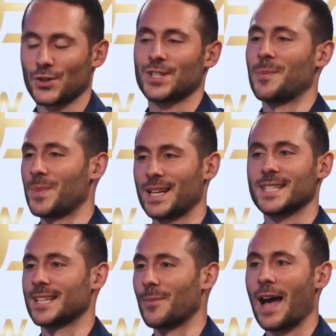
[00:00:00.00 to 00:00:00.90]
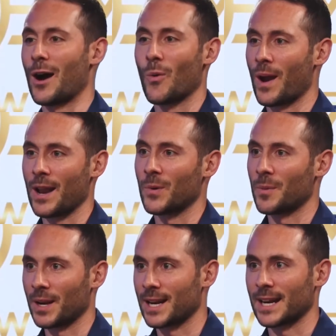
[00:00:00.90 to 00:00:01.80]
something, somehow, way would
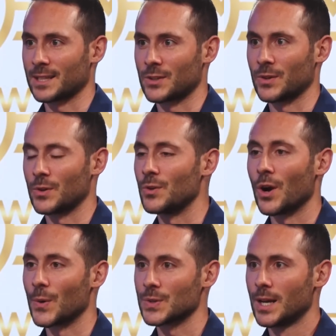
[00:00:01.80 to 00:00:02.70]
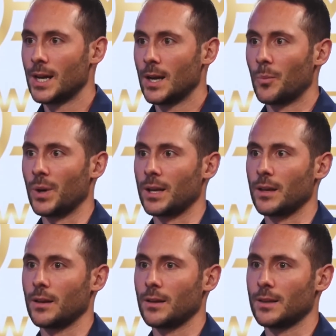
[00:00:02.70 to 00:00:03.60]
have been connected to it, who knows, but
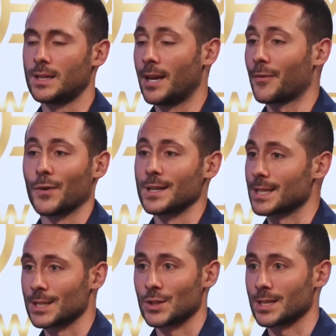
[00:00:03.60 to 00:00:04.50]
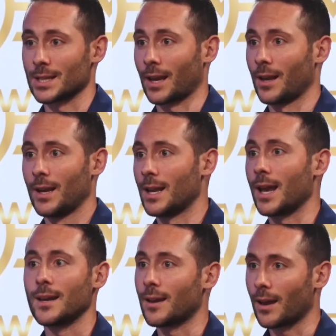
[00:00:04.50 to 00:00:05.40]
the difference is just like
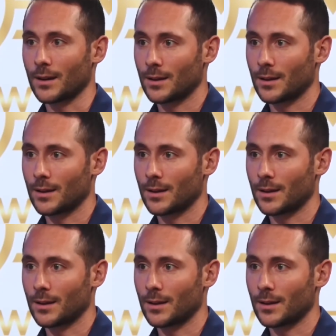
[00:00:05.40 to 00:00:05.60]
night and day.